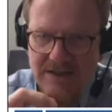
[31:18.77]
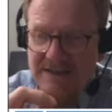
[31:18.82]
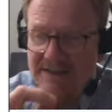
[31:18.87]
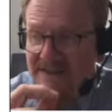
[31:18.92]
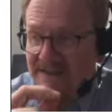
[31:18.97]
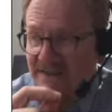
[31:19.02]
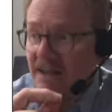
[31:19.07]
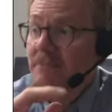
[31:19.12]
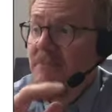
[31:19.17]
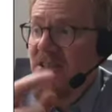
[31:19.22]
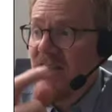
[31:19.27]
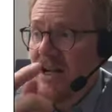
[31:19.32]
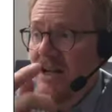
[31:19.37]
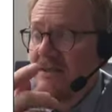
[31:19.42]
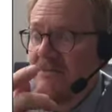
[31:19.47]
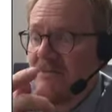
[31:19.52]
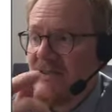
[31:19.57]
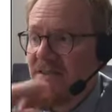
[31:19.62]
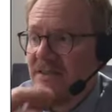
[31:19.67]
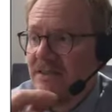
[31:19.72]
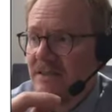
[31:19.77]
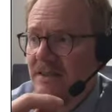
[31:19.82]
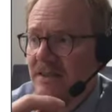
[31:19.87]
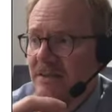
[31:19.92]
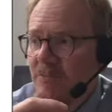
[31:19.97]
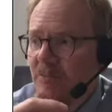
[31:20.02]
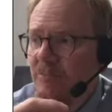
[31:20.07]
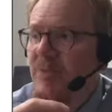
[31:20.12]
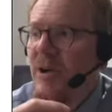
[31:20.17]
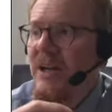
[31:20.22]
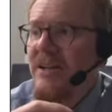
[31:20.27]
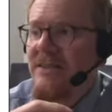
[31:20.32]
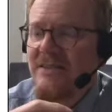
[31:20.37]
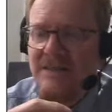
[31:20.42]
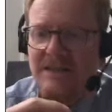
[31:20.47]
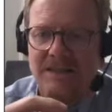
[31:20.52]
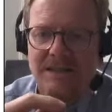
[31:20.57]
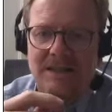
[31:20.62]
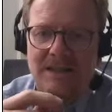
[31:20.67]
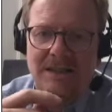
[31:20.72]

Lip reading: sometimes, but